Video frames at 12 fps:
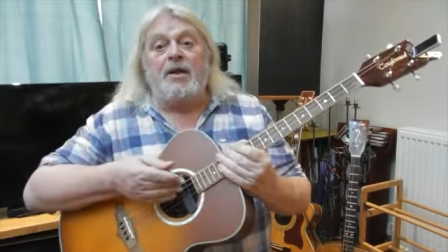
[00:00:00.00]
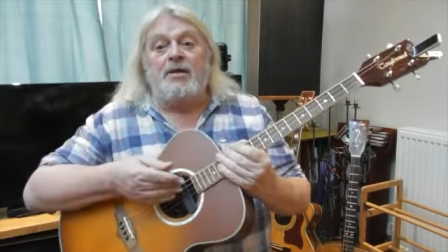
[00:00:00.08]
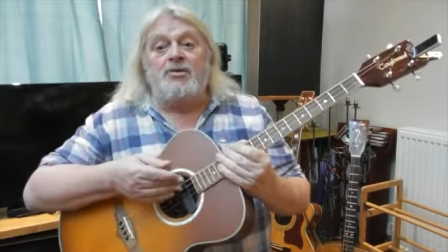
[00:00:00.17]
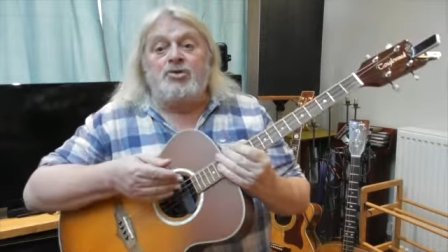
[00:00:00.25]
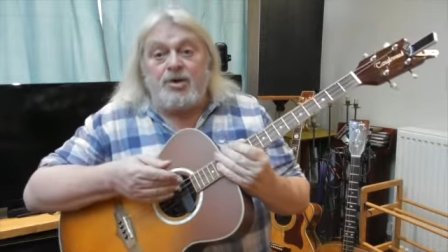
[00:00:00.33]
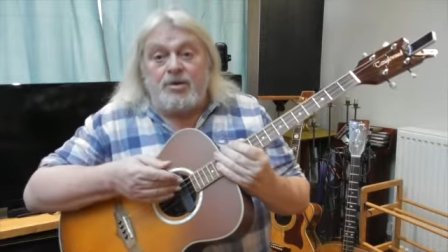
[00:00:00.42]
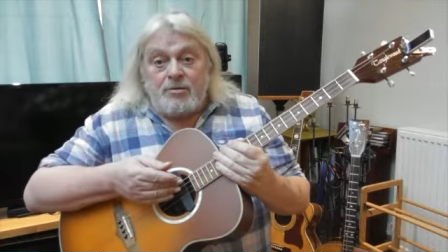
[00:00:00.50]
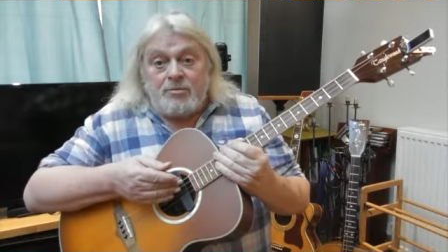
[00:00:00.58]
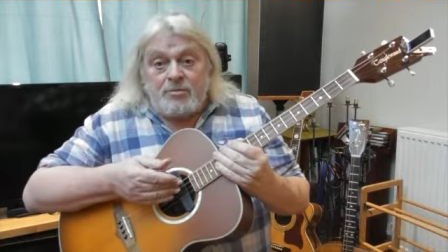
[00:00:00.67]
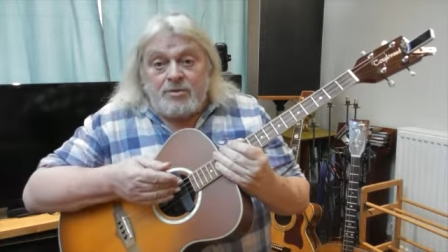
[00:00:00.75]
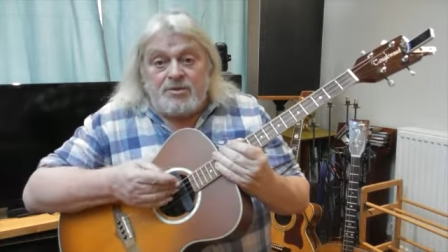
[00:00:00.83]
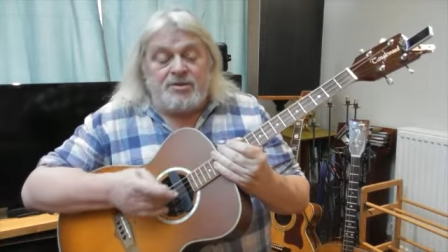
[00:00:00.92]
good for playing
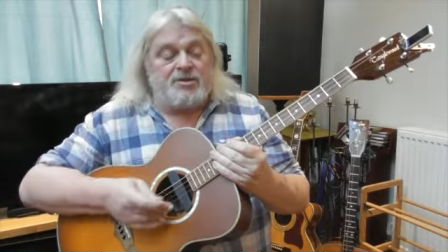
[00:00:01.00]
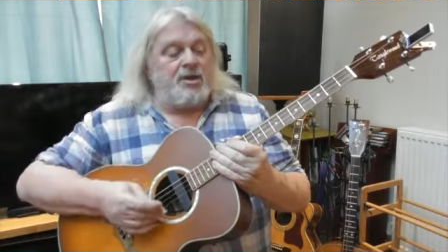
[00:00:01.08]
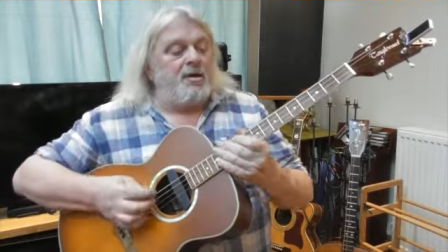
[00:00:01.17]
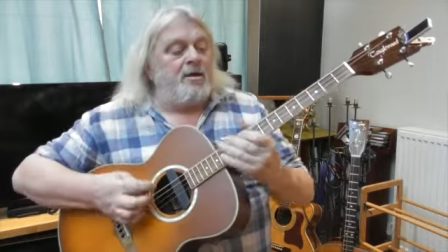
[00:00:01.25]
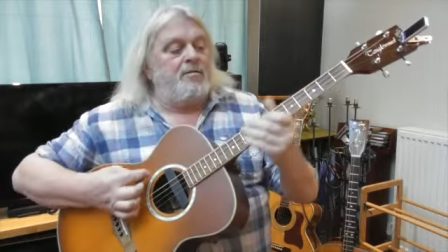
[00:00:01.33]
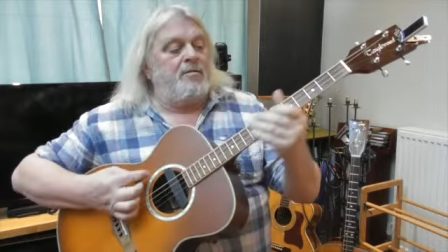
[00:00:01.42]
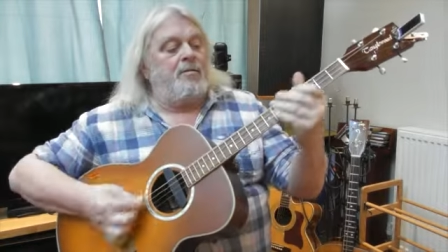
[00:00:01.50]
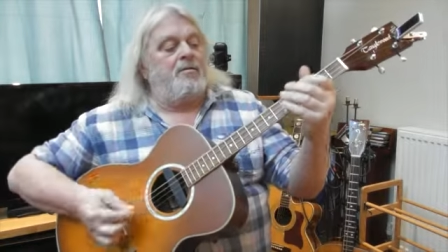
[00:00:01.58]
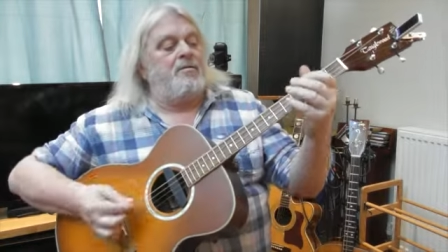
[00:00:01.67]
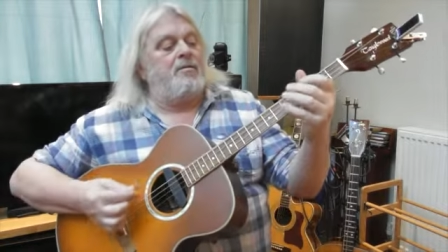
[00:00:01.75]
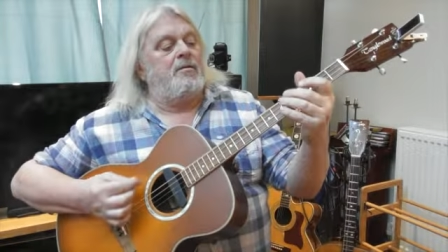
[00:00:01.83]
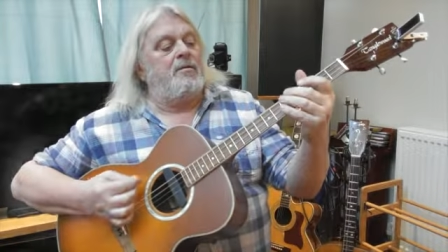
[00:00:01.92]
tunes, you
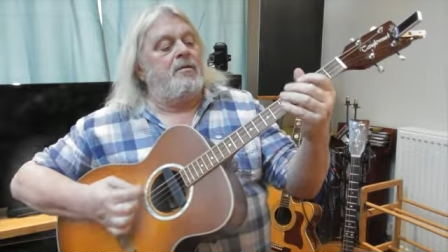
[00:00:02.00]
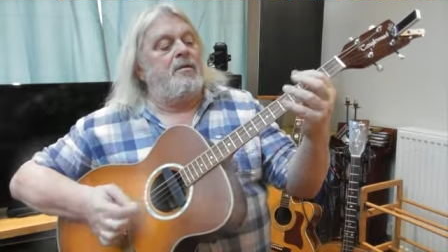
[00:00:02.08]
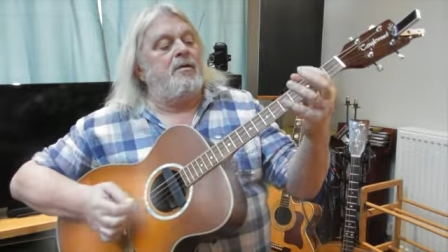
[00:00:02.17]
know.